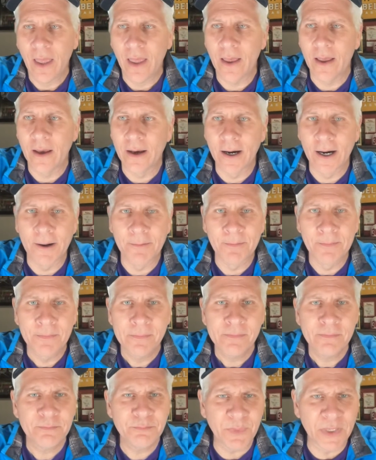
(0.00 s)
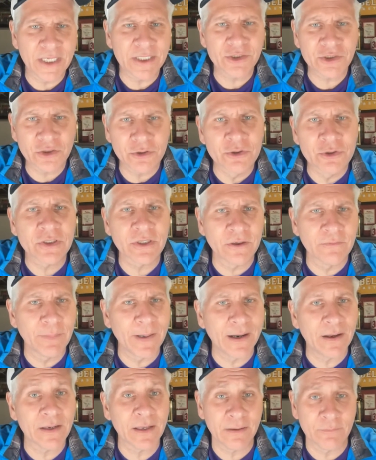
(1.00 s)
But it's usually
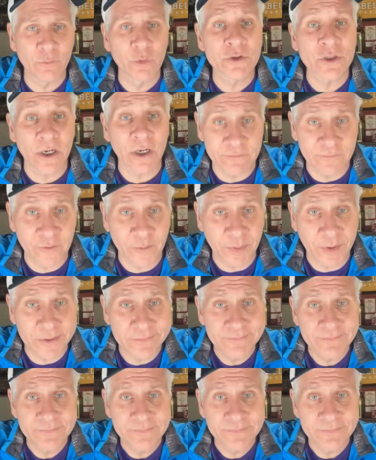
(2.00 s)
and we're talking football,